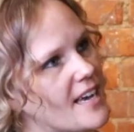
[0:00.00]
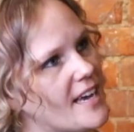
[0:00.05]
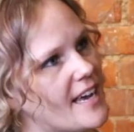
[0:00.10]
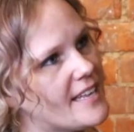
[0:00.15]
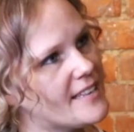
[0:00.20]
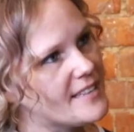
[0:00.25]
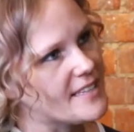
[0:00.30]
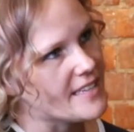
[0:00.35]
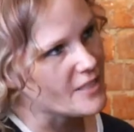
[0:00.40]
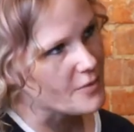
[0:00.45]

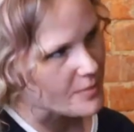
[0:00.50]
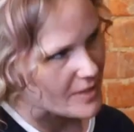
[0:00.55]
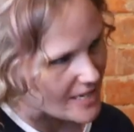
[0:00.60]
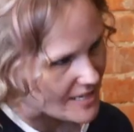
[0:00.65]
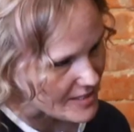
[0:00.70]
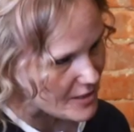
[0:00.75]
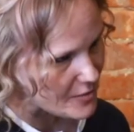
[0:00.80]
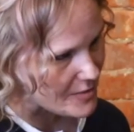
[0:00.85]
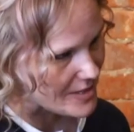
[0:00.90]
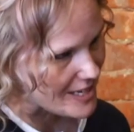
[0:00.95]
and then the
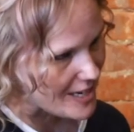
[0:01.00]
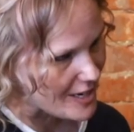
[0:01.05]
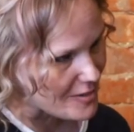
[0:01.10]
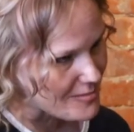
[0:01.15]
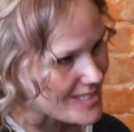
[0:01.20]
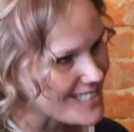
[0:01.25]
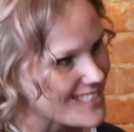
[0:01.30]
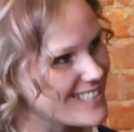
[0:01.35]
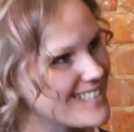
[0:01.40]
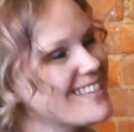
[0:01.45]
pandemic
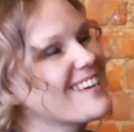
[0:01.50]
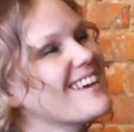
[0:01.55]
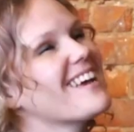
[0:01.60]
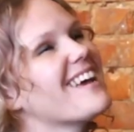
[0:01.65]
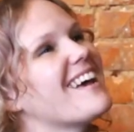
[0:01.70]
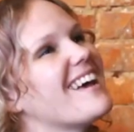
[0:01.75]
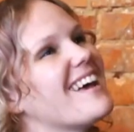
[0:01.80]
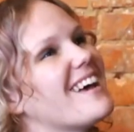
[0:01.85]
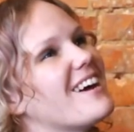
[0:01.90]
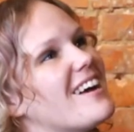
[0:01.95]
happened.
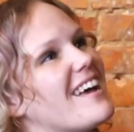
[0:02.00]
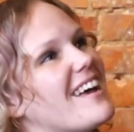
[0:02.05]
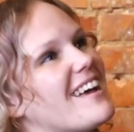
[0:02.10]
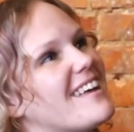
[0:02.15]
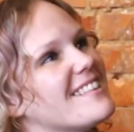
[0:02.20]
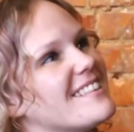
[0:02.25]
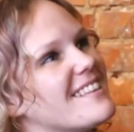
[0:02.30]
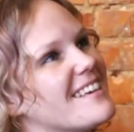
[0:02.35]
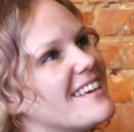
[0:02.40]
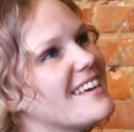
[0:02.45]

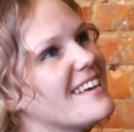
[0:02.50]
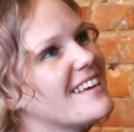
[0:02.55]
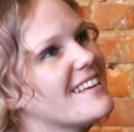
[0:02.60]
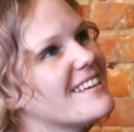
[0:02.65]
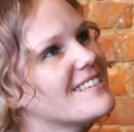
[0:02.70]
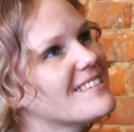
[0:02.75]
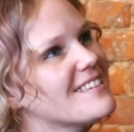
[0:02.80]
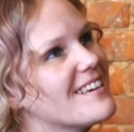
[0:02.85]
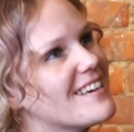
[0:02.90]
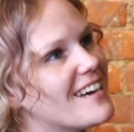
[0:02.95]
And
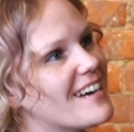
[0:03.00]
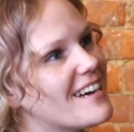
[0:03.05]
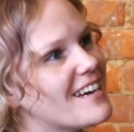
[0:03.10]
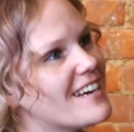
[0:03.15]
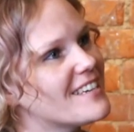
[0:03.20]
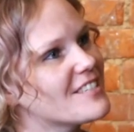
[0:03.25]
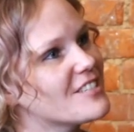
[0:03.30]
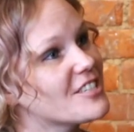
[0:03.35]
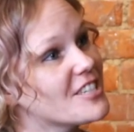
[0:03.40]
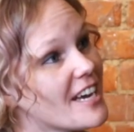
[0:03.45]
then
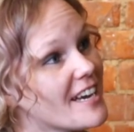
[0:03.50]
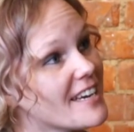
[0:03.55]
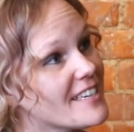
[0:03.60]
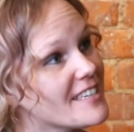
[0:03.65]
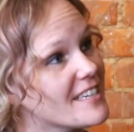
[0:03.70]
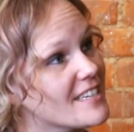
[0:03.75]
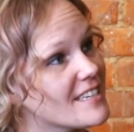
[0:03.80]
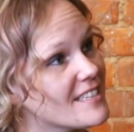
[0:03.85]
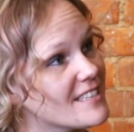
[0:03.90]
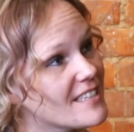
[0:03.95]
uh,
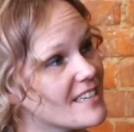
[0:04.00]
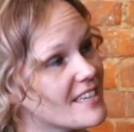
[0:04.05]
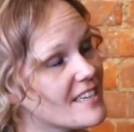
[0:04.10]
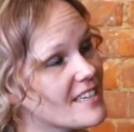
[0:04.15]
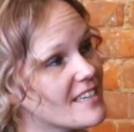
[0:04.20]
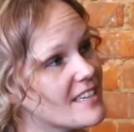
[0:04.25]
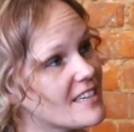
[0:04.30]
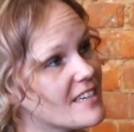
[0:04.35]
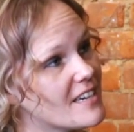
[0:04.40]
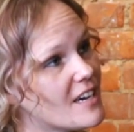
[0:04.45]
China,
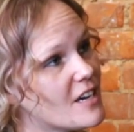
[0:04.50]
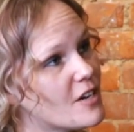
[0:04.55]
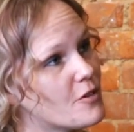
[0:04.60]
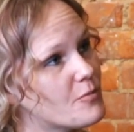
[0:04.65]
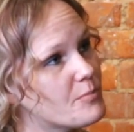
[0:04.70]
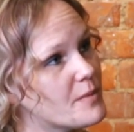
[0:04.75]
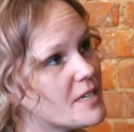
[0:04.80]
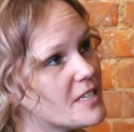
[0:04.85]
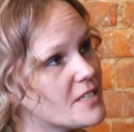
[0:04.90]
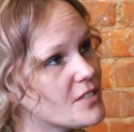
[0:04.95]
the uh,
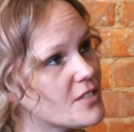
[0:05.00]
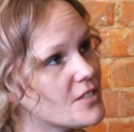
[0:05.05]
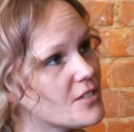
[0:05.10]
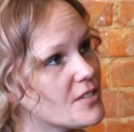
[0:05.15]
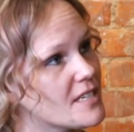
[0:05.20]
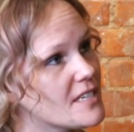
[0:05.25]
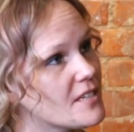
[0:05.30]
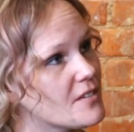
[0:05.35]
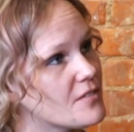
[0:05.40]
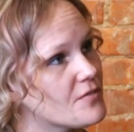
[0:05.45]

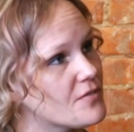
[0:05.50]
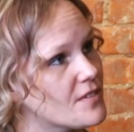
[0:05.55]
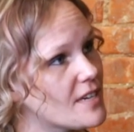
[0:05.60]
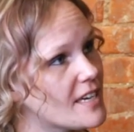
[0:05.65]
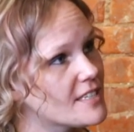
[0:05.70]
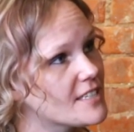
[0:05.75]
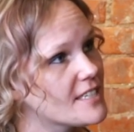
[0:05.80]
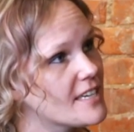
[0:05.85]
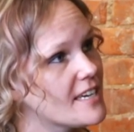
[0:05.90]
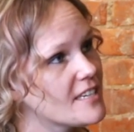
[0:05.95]
Ministry of
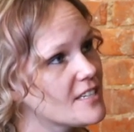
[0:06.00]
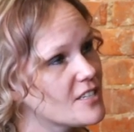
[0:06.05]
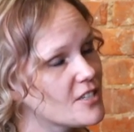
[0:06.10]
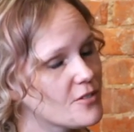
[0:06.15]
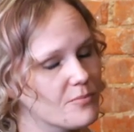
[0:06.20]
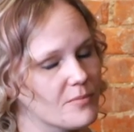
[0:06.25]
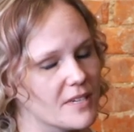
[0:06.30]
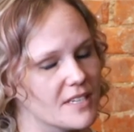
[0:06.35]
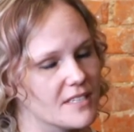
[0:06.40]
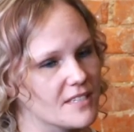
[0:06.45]

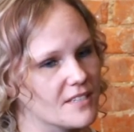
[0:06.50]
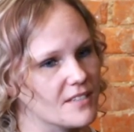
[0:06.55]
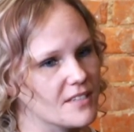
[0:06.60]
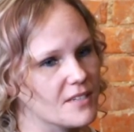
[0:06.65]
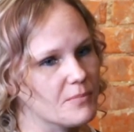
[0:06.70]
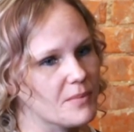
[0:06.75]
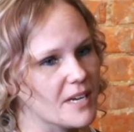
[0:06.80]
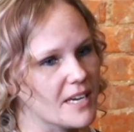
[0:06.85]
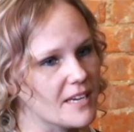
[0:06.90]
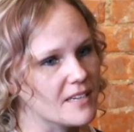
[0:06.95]
Education basically
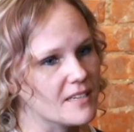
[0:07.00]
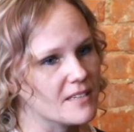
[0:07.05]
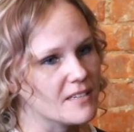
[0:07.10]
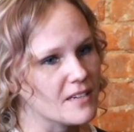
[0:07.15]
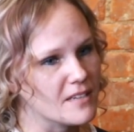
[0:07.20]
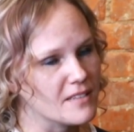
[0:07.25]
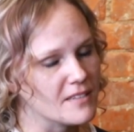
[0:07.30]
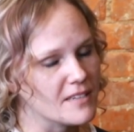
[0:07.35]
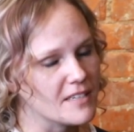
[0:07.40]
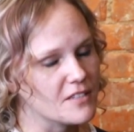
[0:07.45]
banned
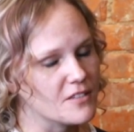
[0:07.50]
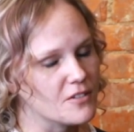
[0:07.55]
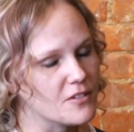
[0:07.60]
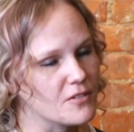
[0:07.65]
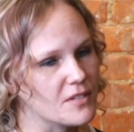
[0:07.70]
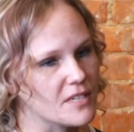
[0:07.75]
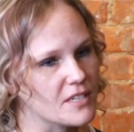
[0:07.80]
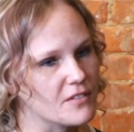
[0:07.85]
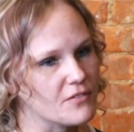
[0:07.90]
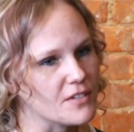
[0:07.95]
online
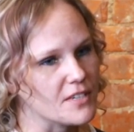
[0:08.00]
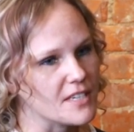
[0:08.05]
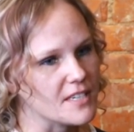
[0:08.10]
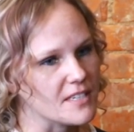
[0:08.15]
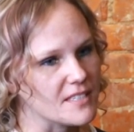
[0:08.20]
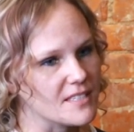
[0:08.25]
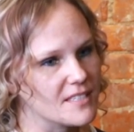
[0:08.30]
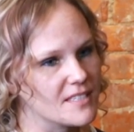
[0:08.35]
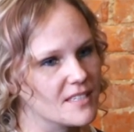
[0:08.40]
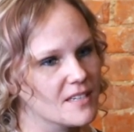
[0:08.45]
tutoring yeah. for
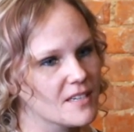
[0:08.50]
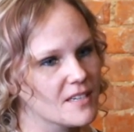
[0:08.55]
kids.